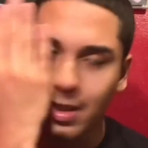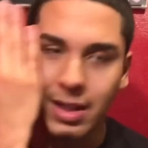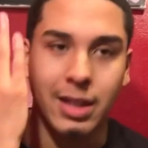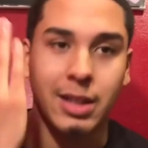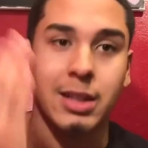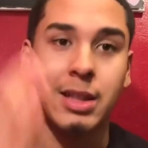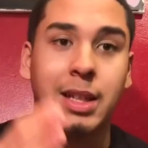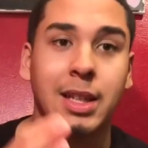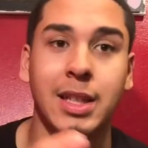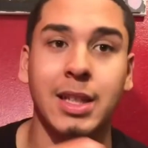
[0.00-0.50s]

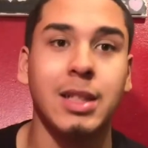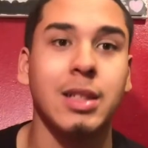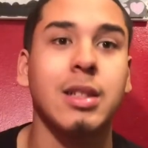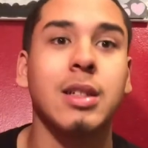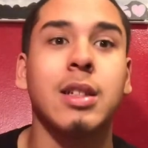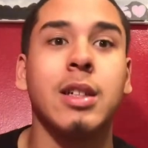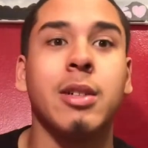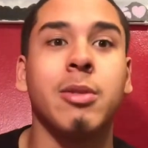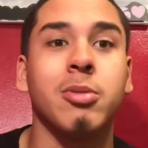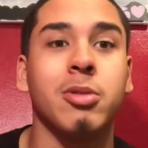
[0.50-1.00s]
Like,
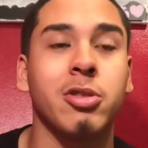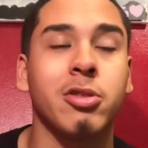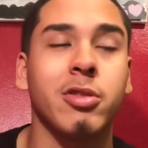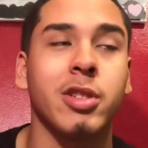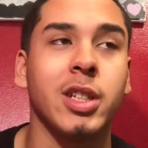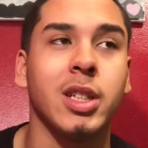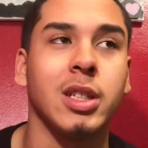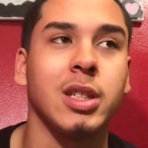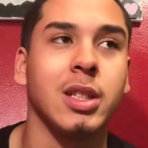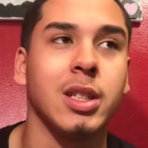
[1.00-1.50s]
it was
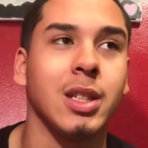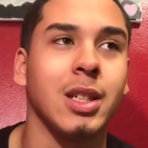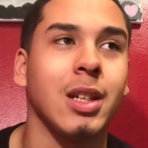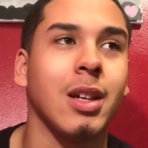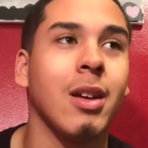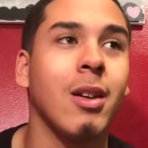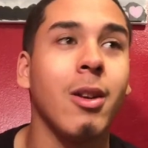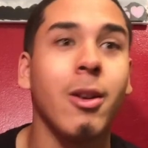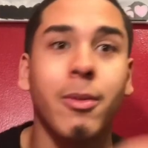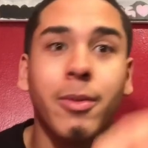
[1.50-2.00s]
crazy.
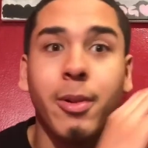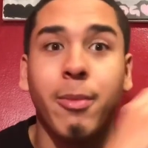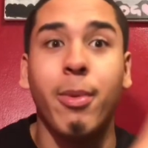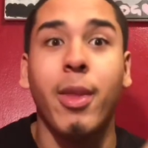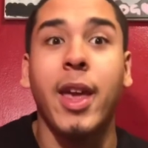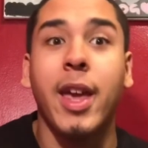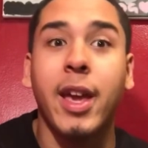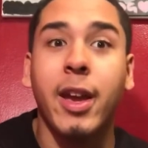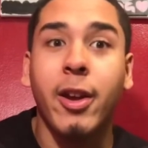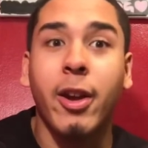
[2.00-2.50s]
From
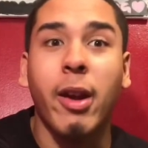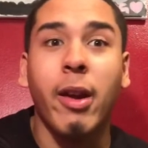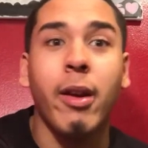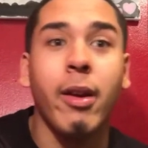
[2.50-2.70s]
there,